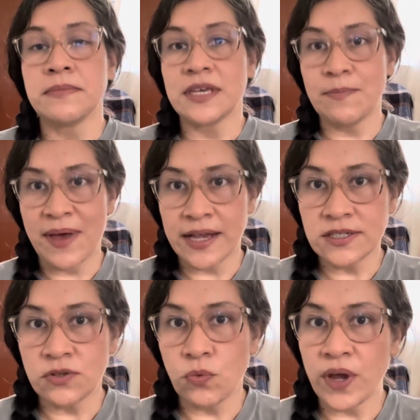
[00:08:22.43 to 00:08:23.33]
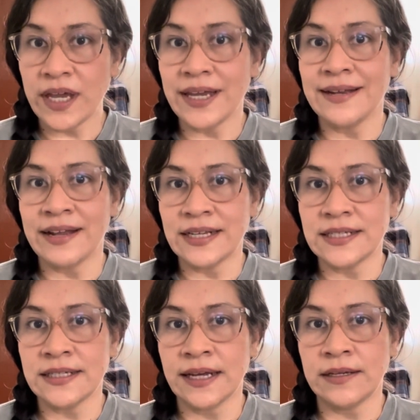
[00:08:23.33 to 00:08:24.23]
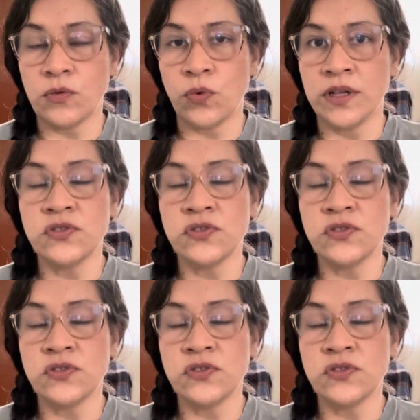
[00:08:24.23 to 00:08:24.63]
He passed away in 1991,